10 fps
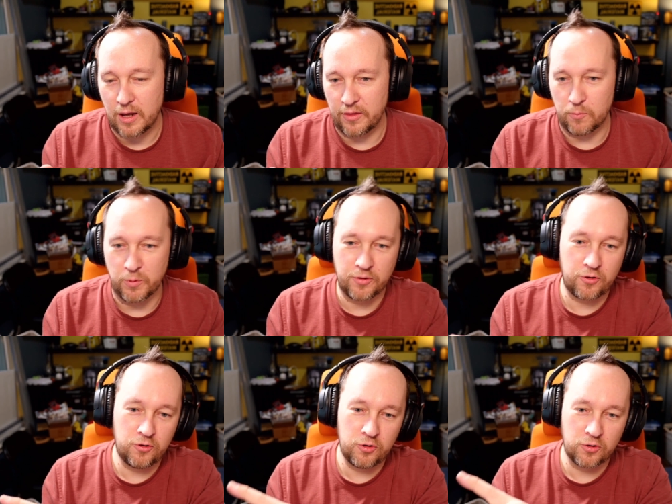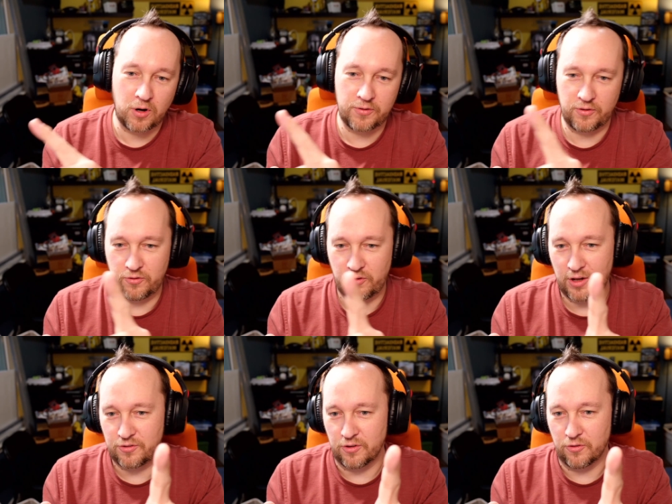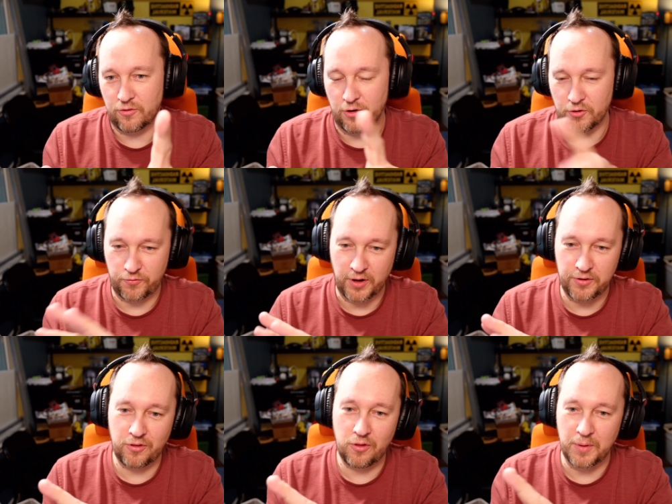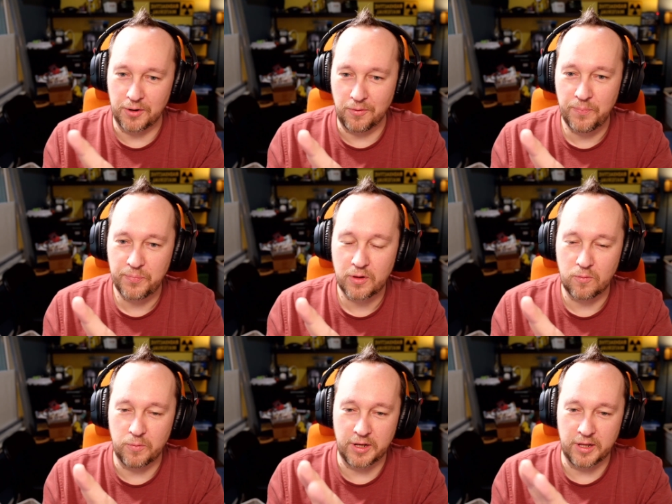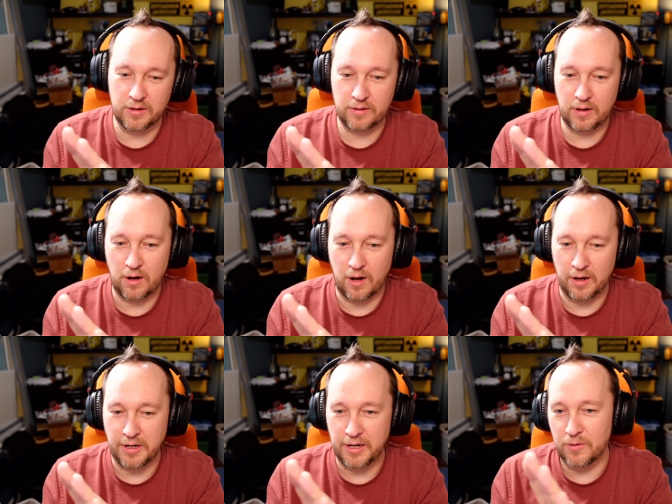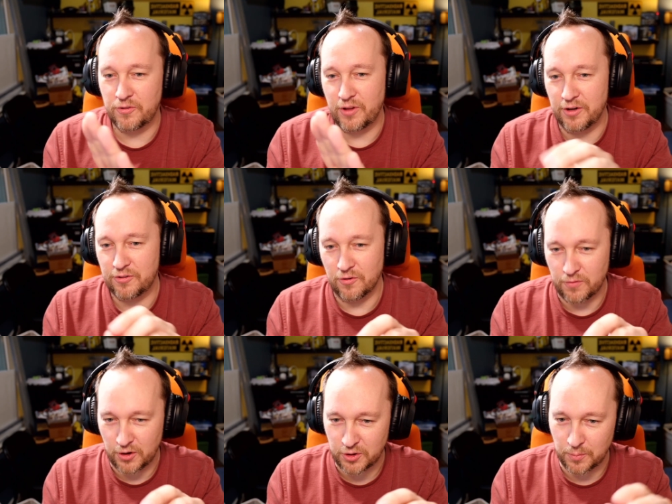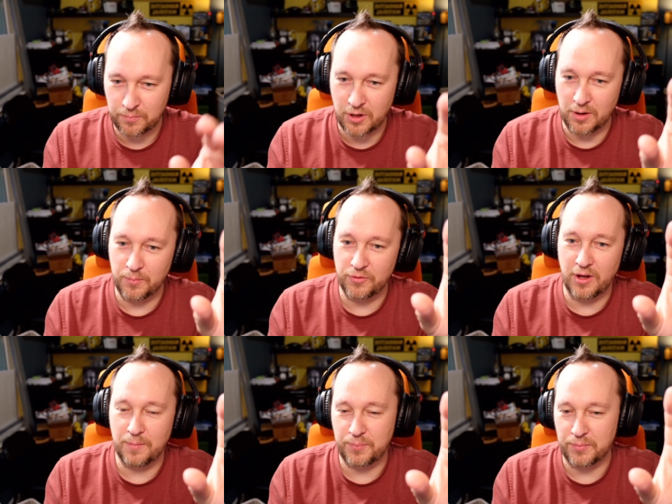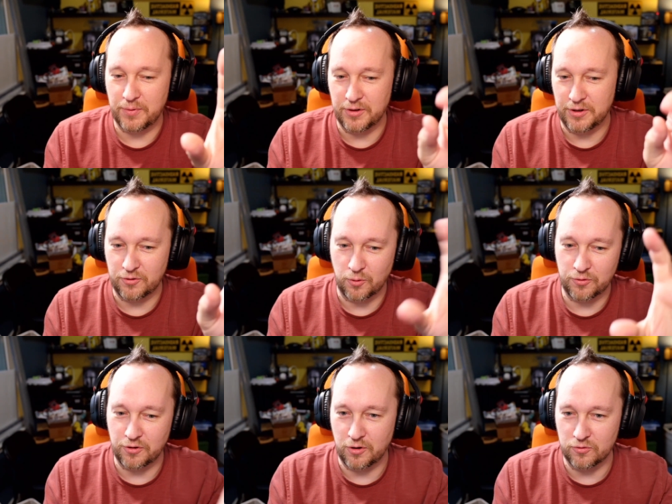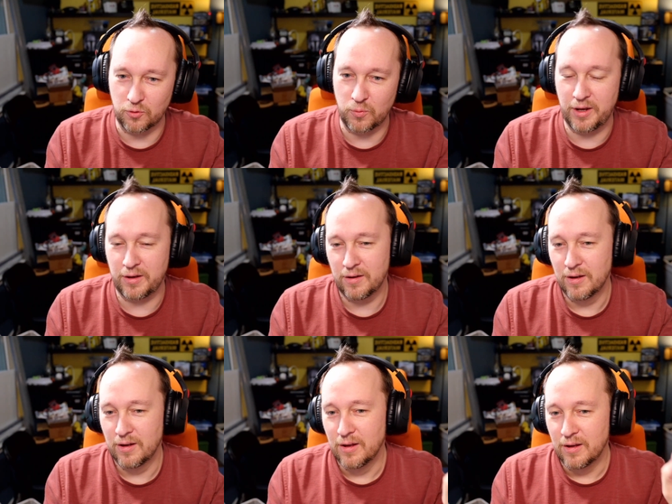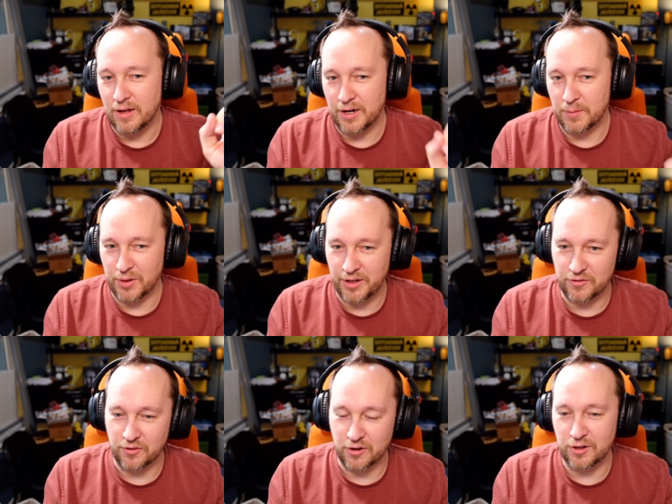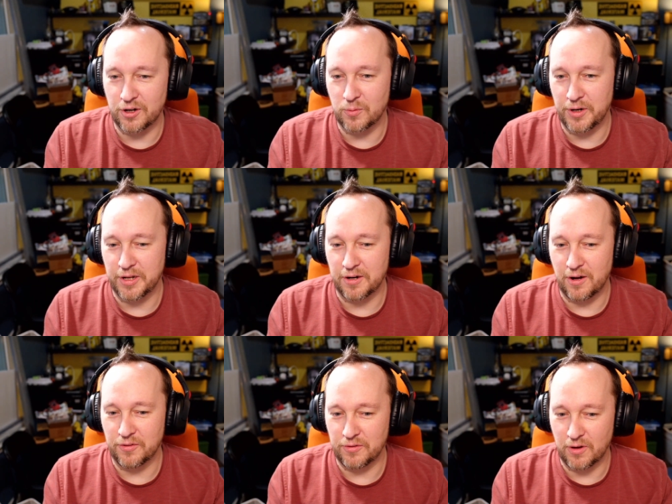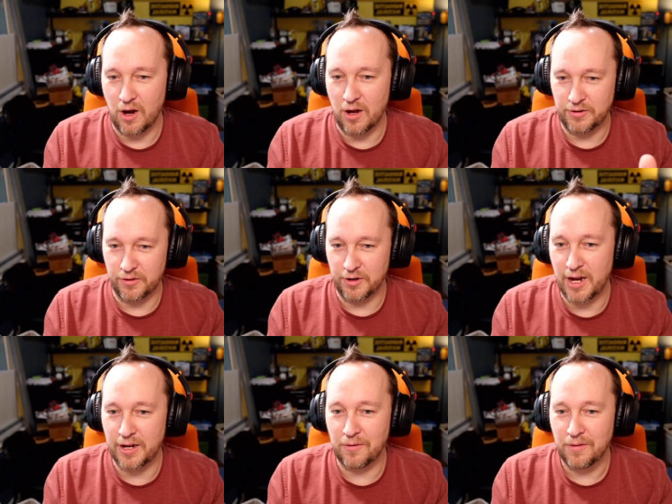when you tune across these stations, there's fuzz in the middle. When you get near a station, the volume comes up and the distortion goes away, and it plays in the clear when you get on the dial.